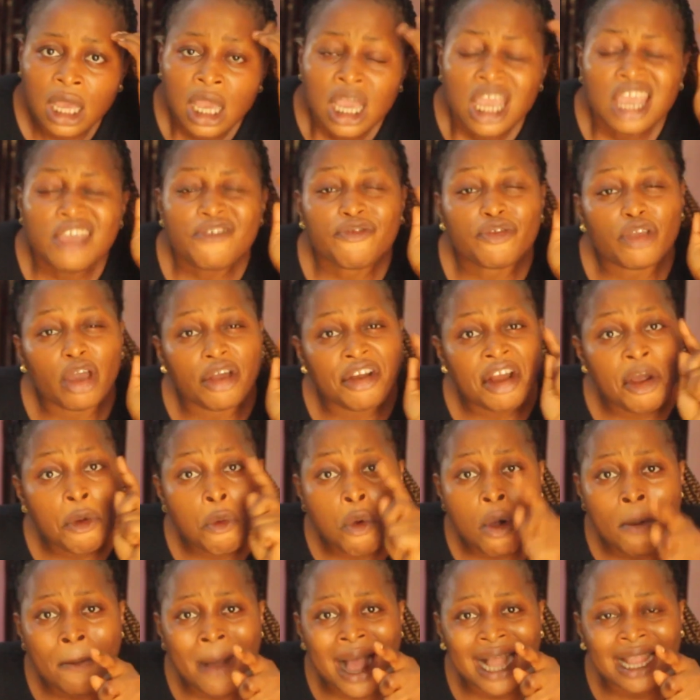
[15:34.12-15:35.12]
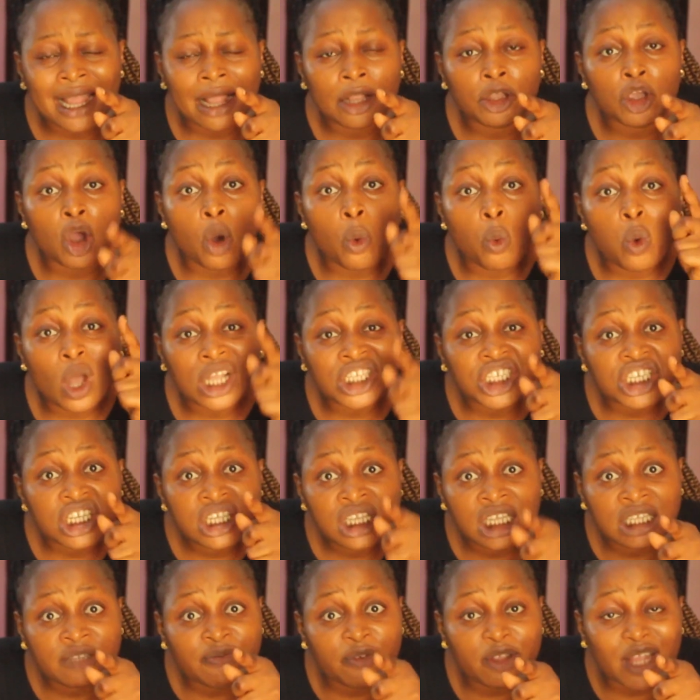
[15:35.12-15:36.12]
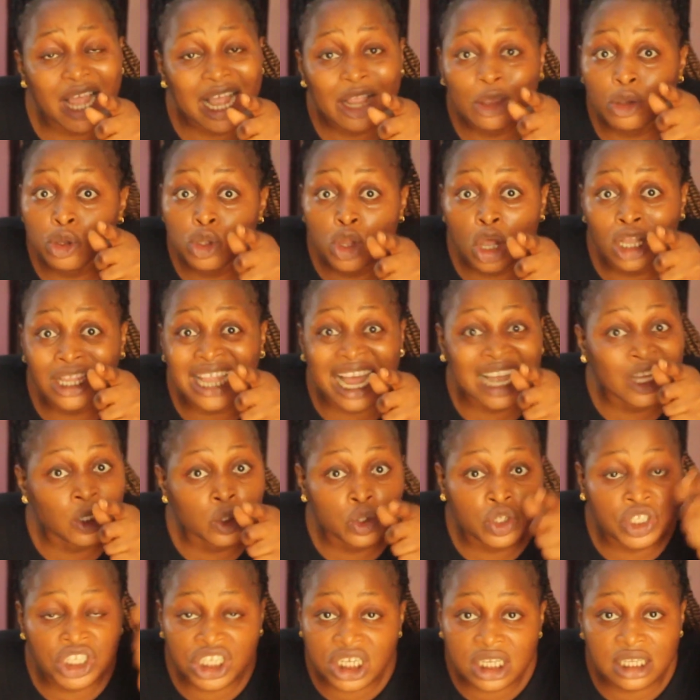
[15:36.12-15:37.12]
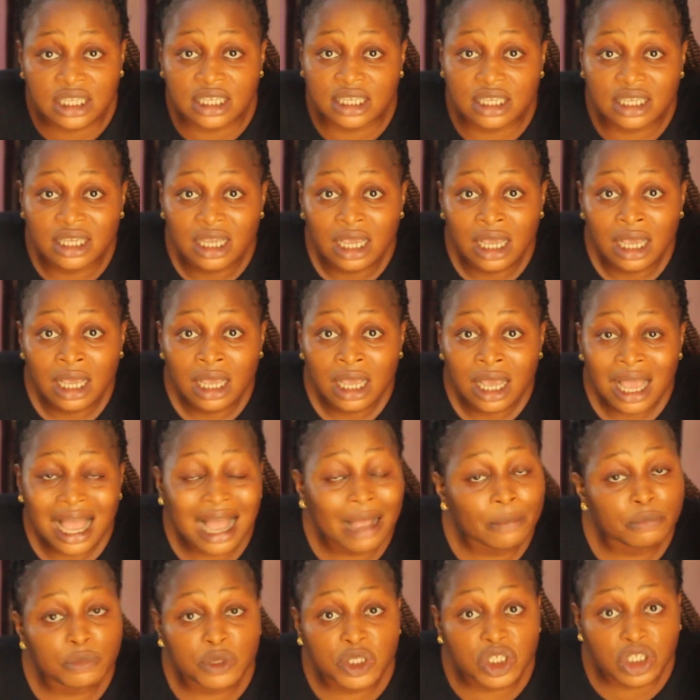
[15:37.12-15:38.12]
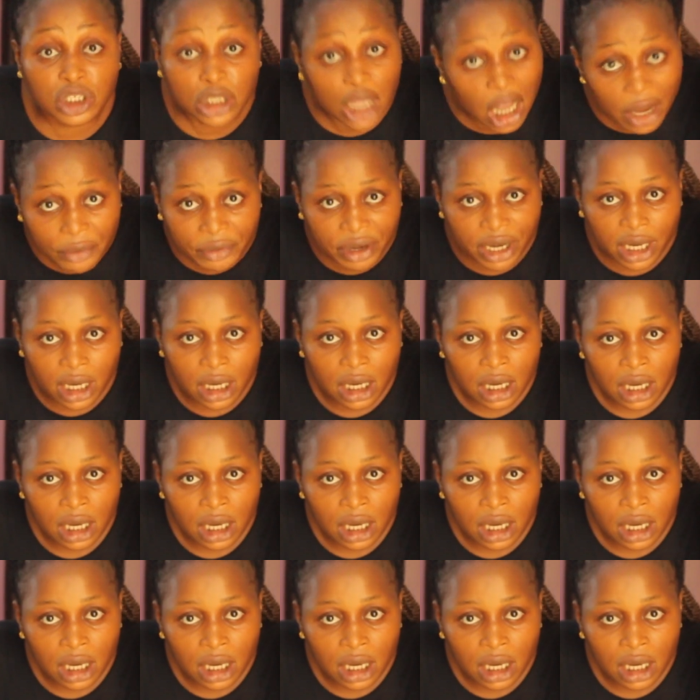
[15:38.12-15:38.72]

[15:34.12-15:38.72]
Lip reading: If you're a woman and you're watching this video, you know that you cheat. I'm sorry.